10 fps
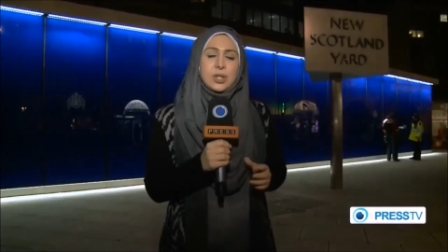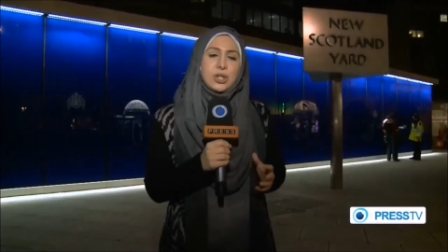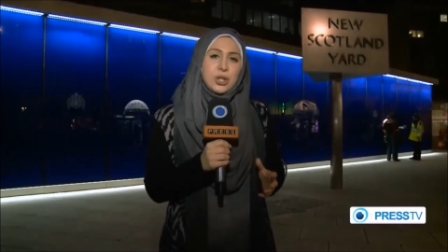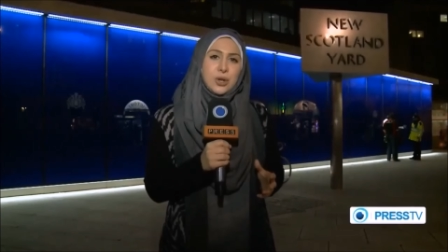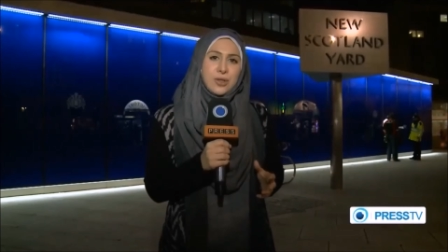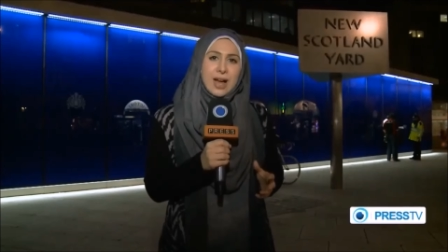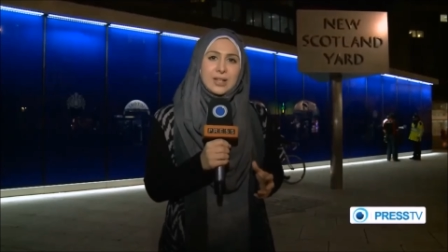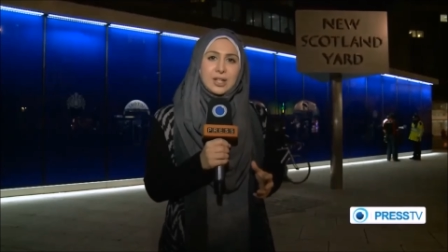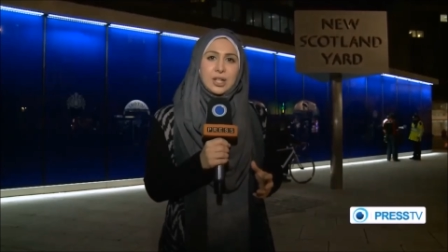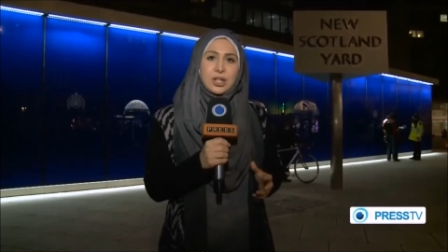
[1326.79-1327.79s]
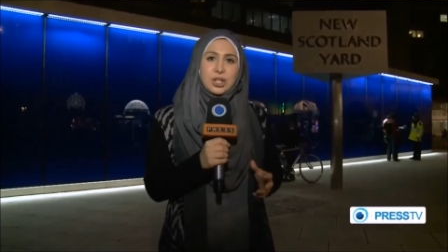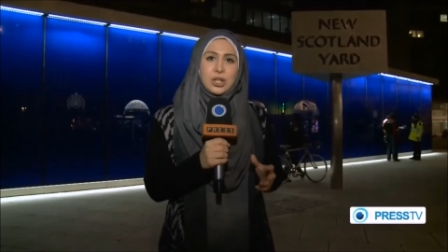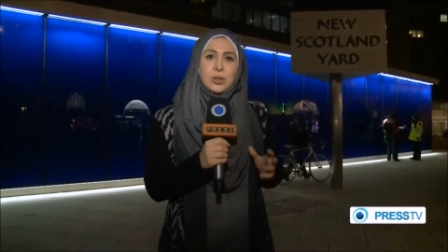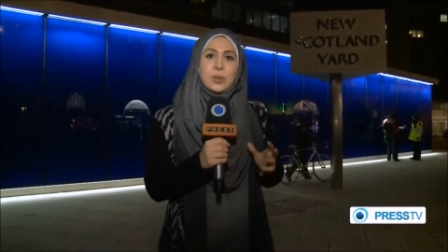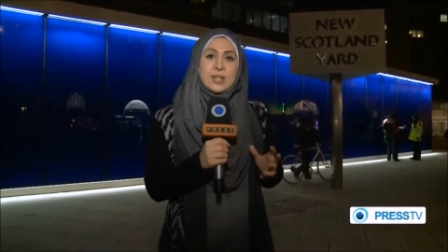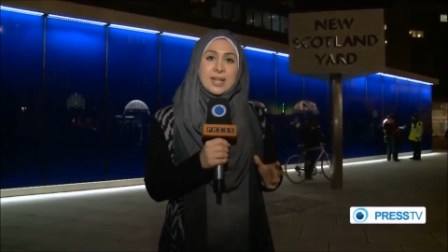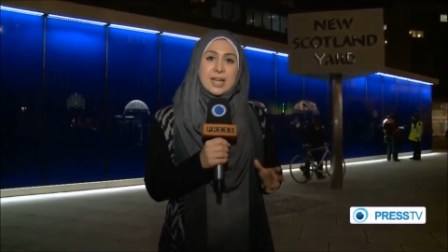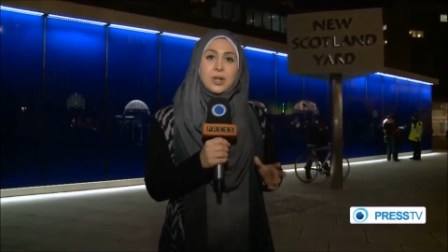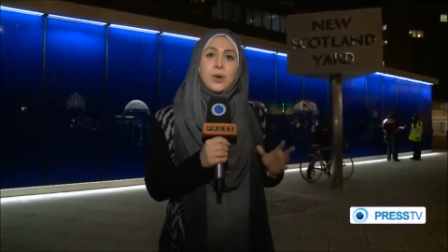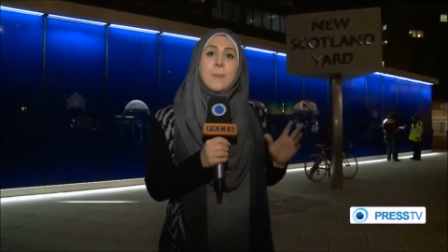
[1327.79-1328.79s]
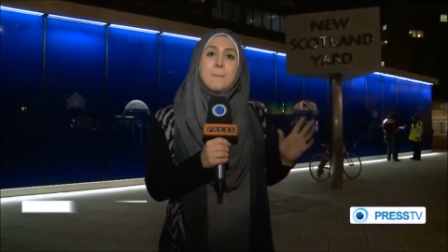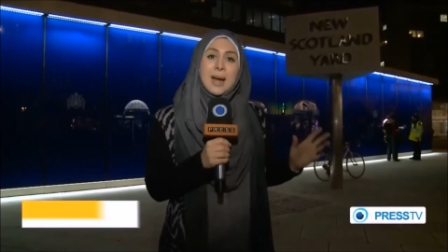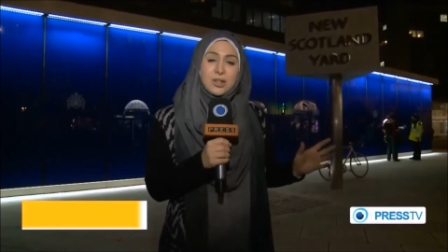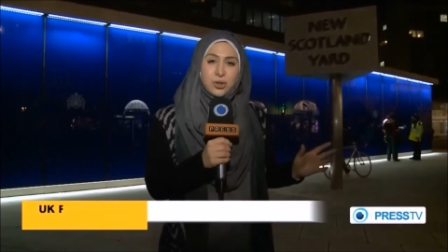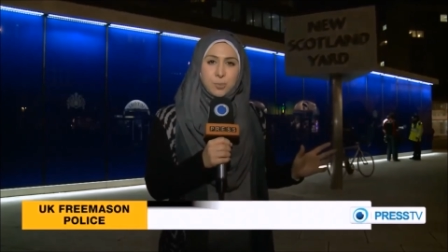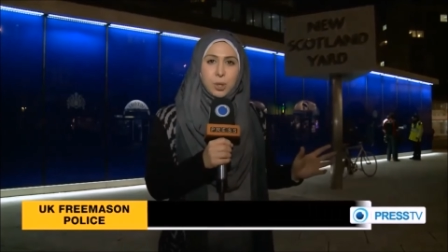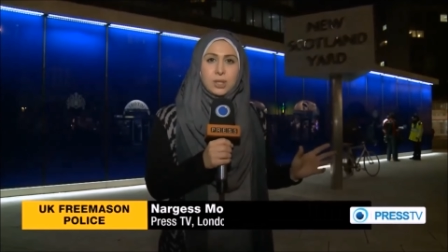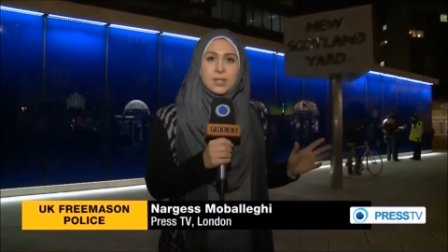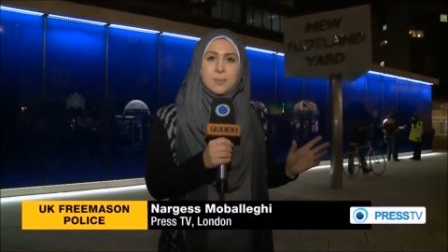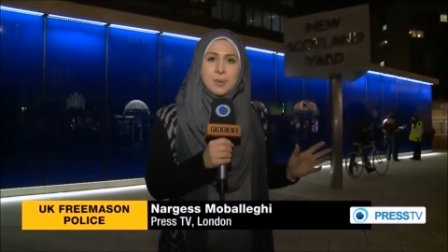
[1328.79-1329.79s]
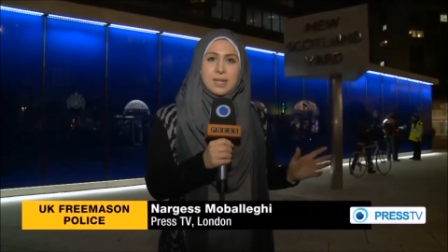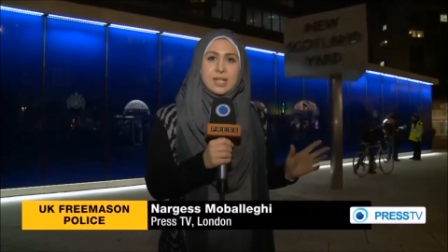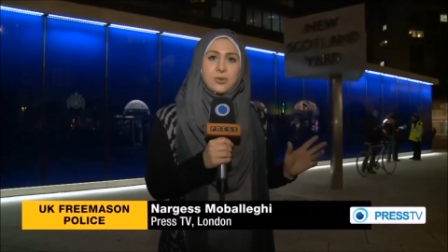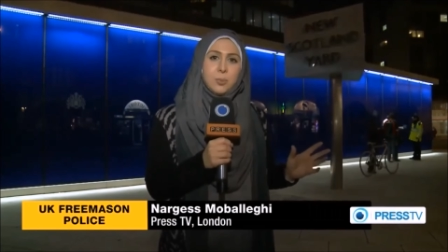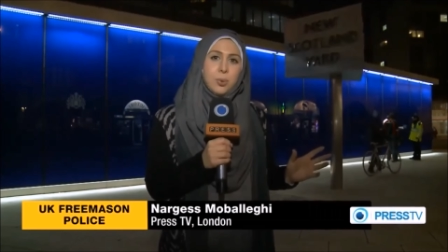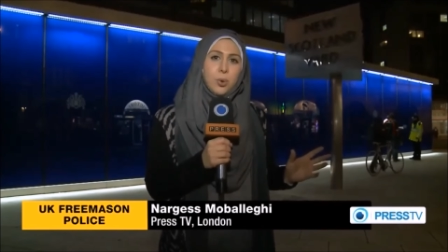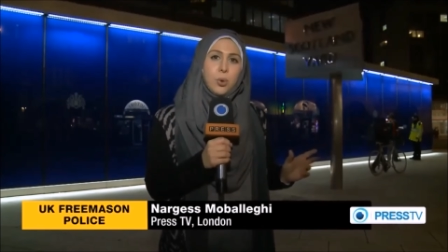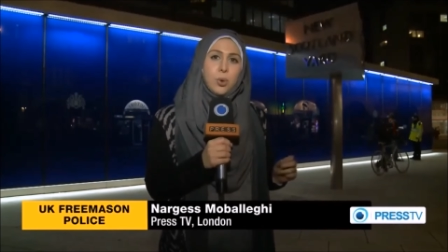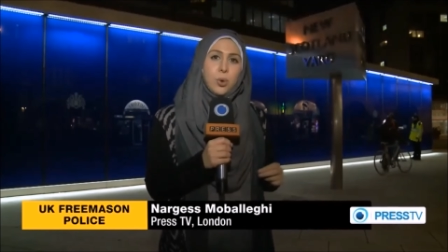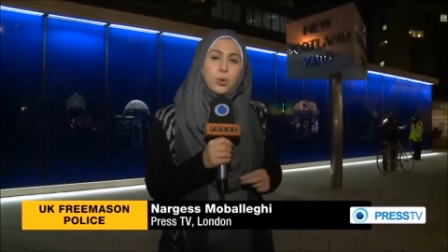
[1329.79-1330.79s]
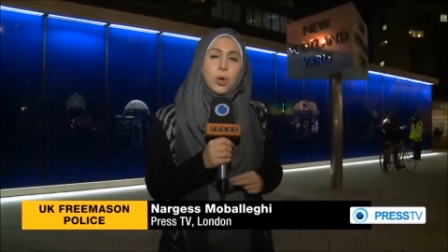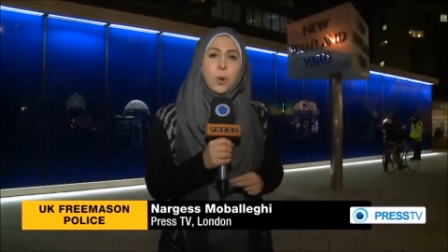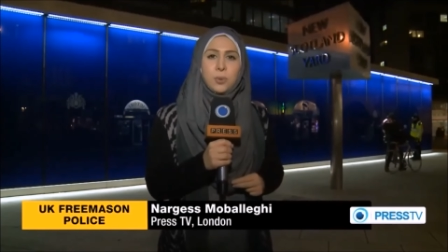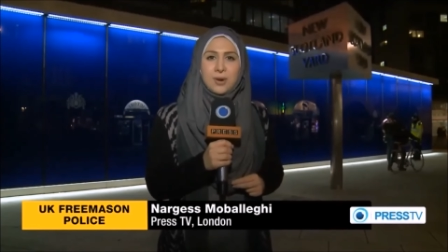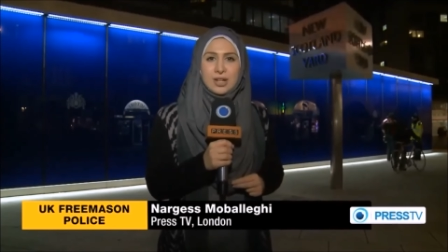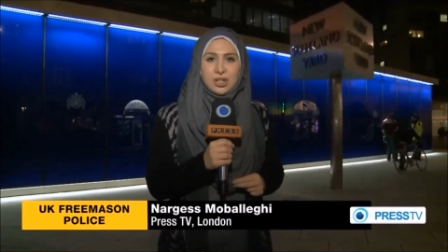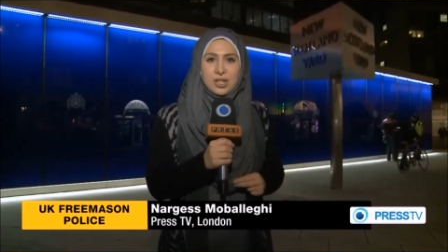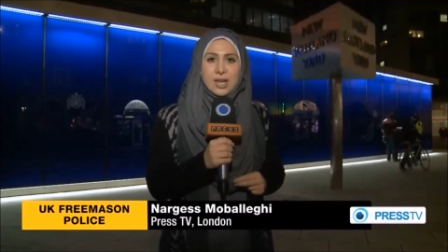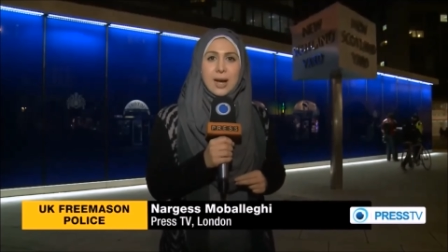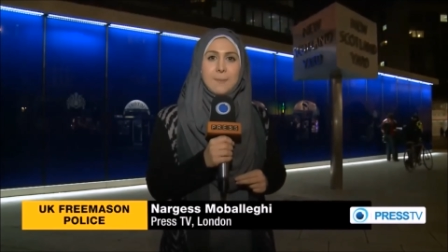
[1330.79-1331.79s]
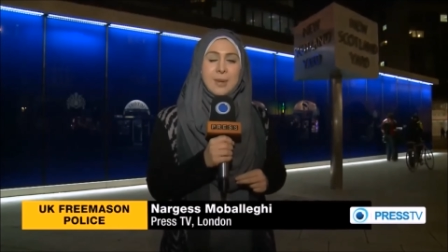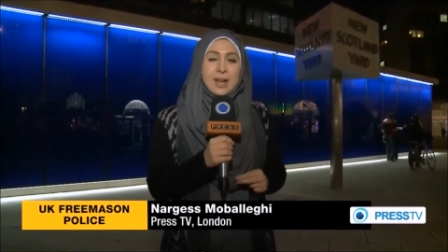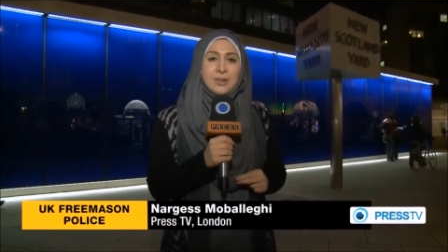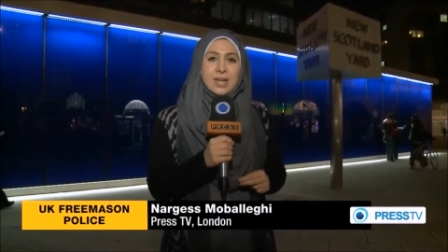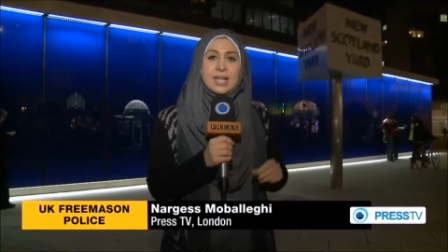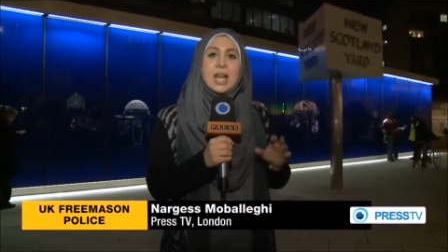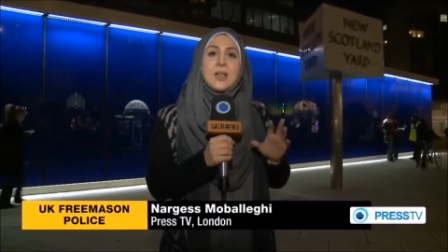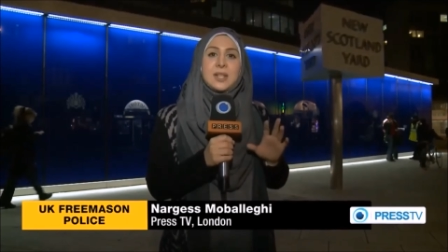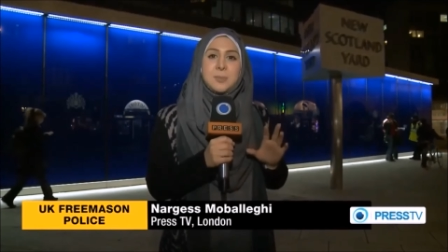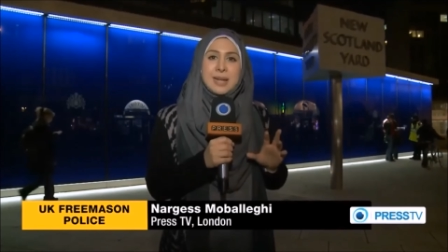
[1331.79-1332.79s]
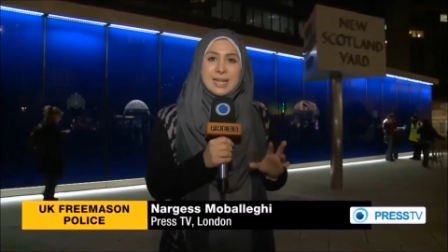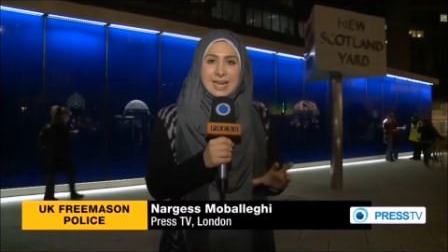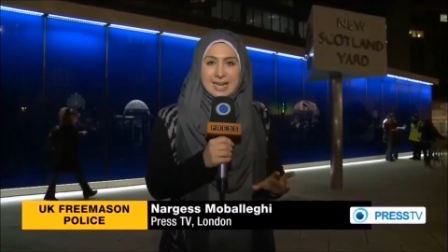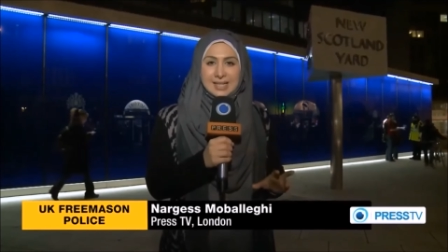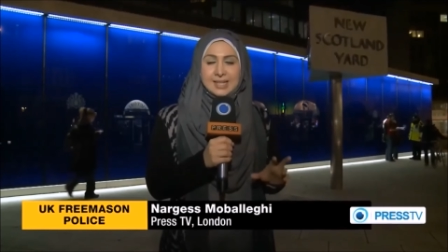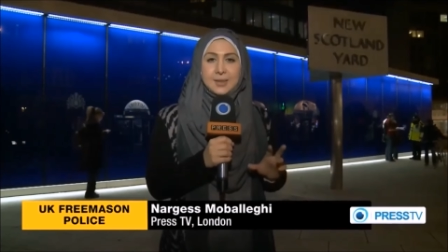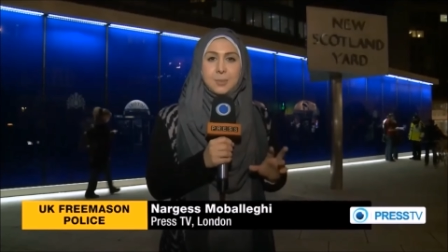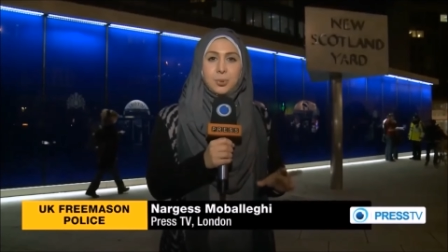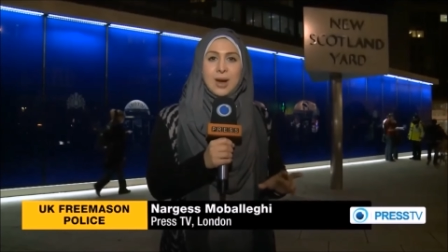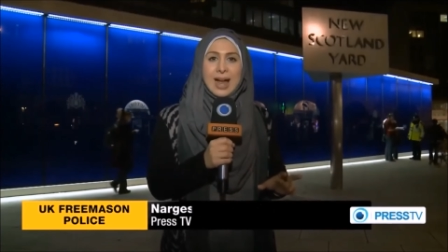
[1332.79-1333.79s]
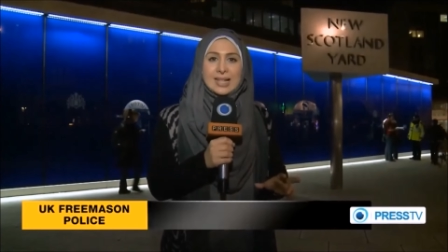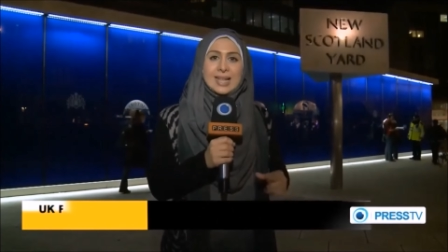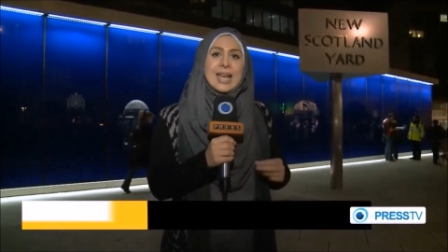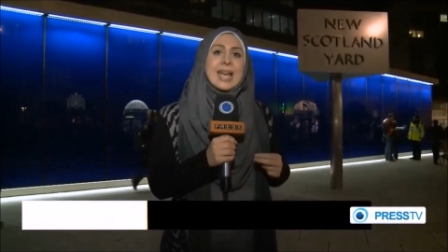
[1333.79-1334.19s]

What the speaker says: to a 2002 secret Metropolitan Police report called Operation Tiberius that's been leaked to the press.